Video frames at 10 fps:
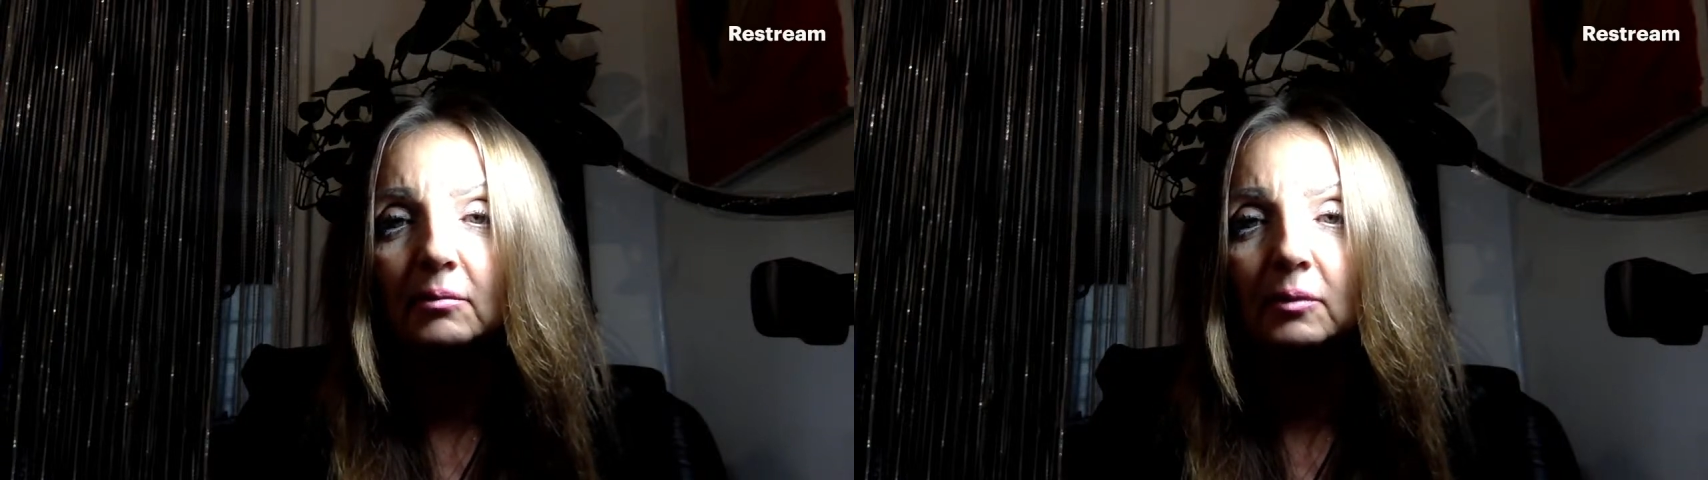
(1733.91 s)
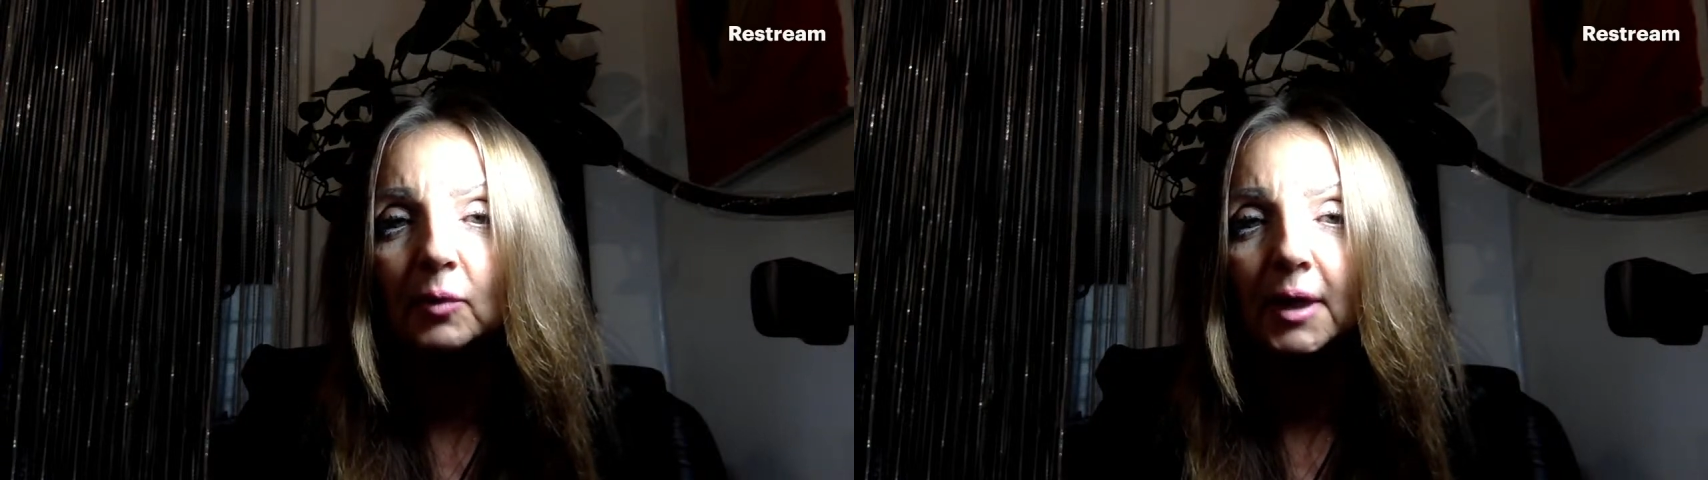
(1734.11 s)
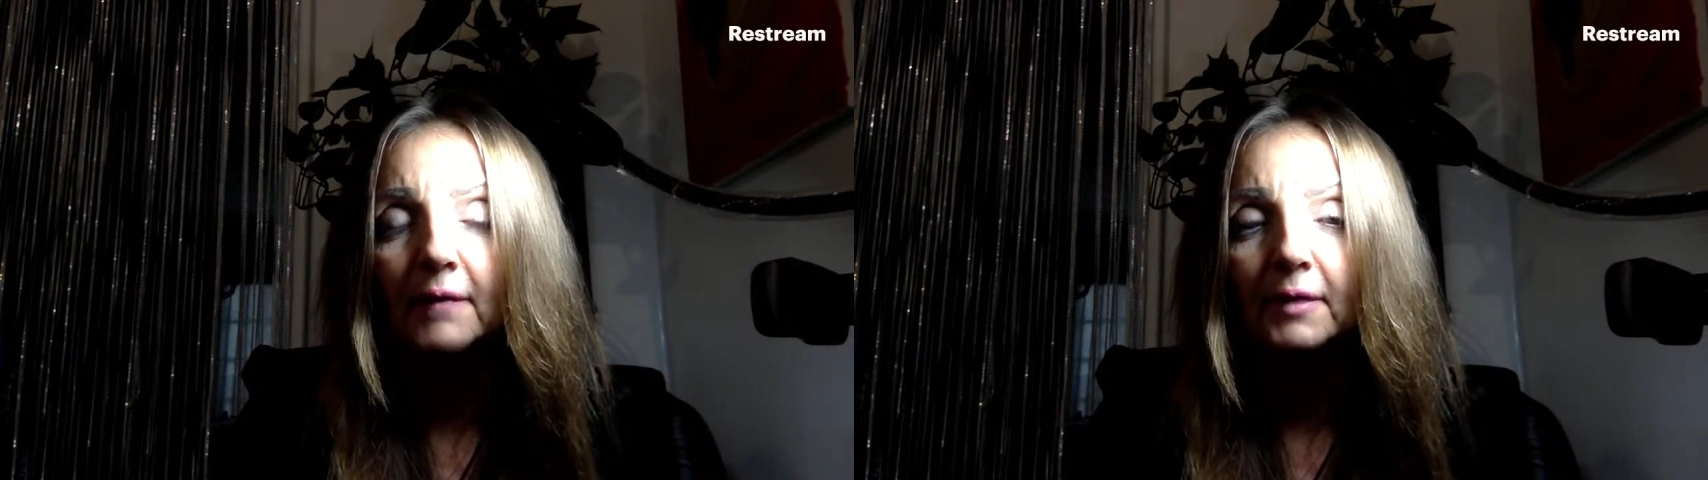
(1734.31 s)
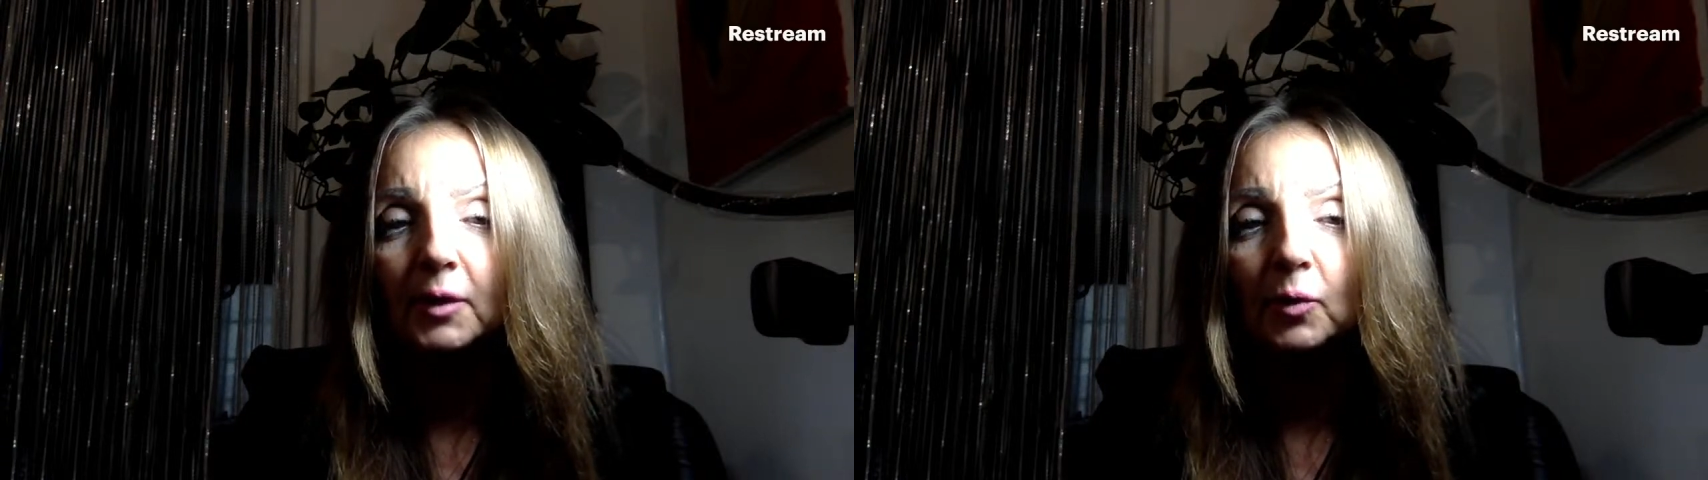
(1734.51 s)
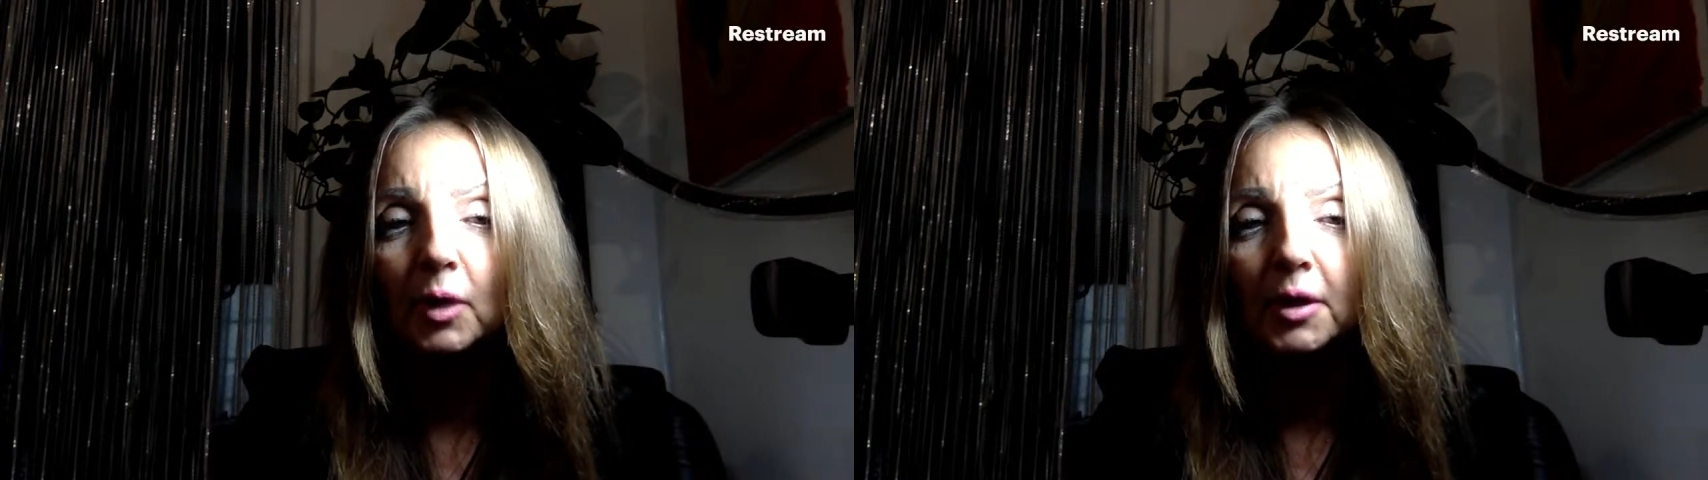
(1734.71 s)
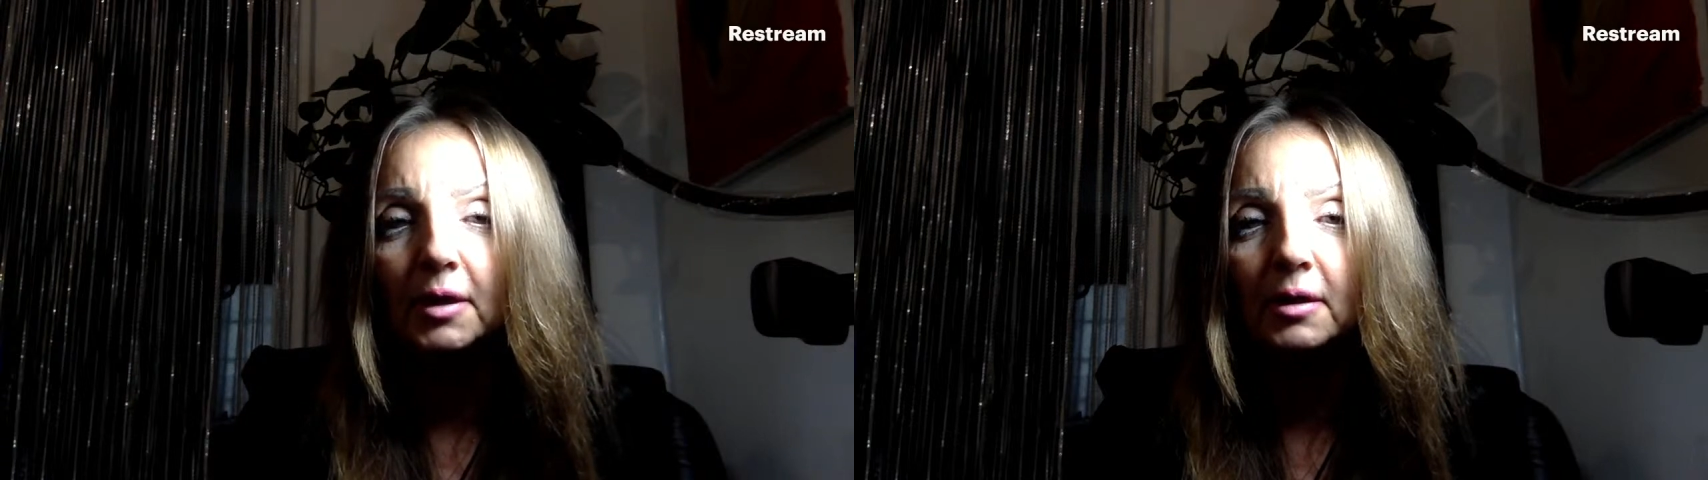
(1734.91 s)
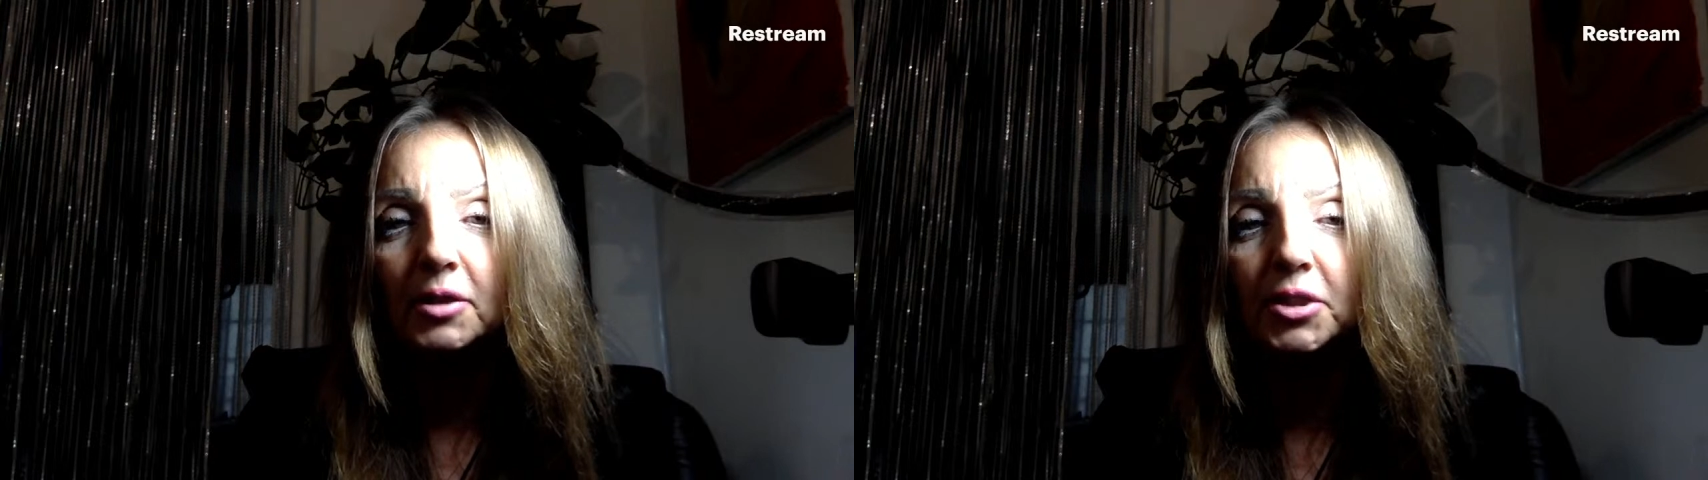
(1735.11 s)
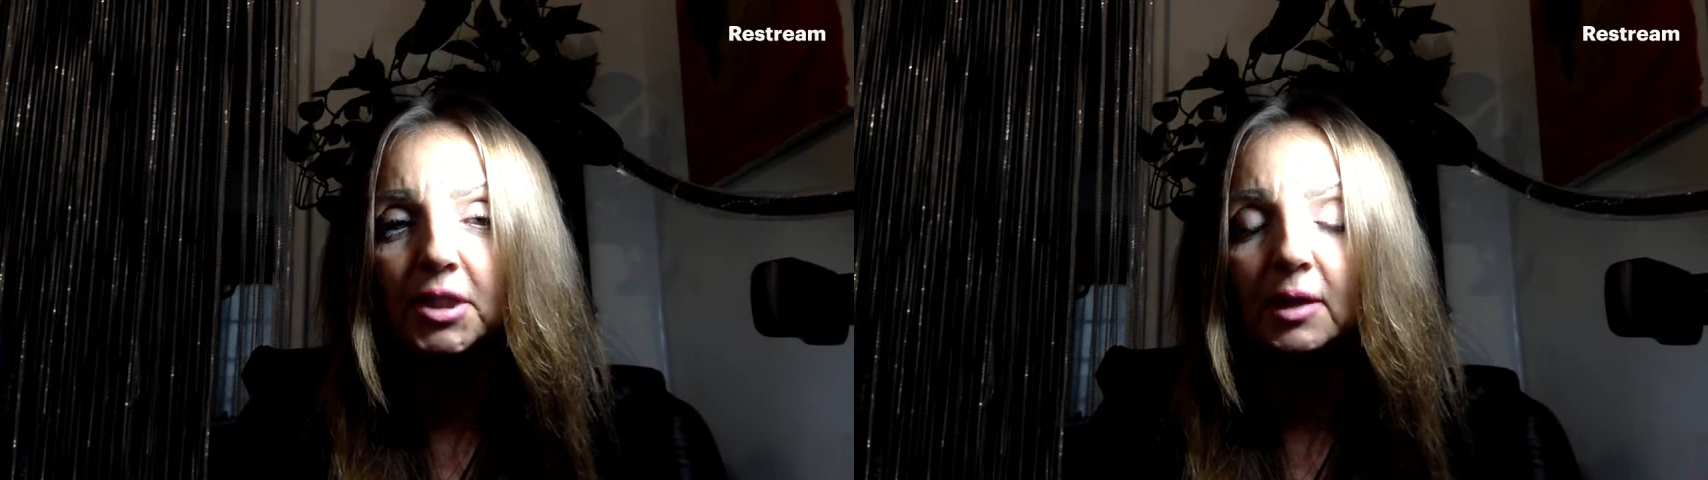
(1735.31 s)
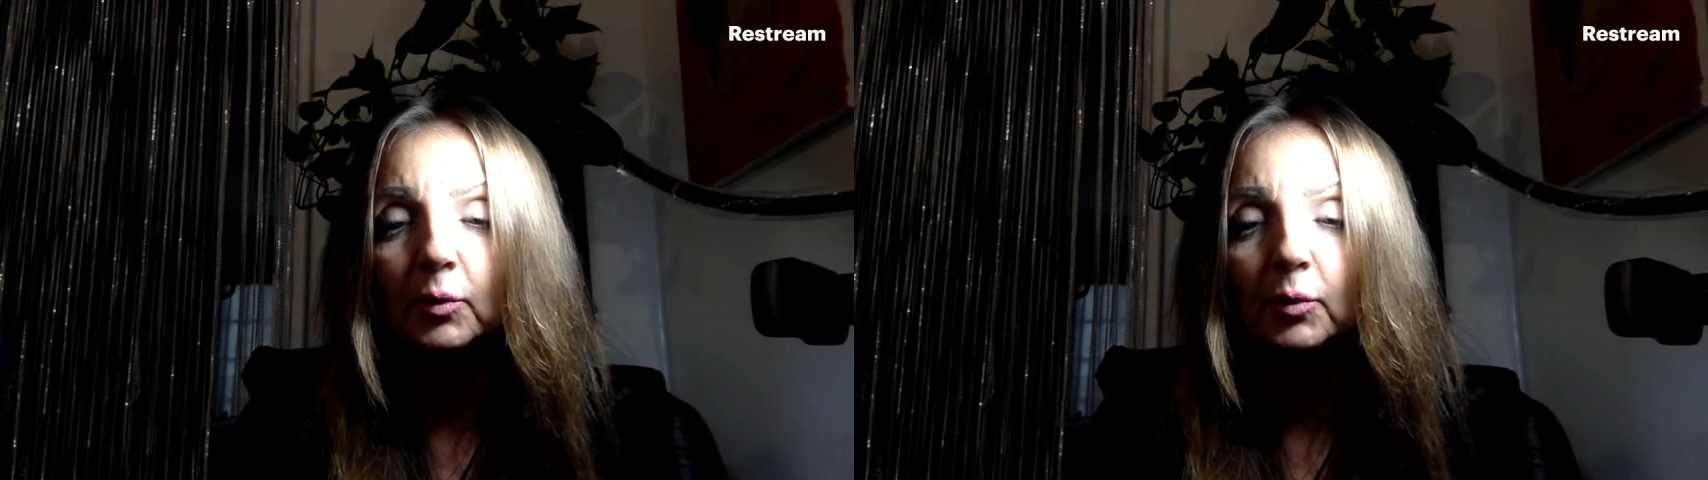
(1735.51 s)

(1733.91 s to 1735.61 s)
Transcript: whatever you wanna share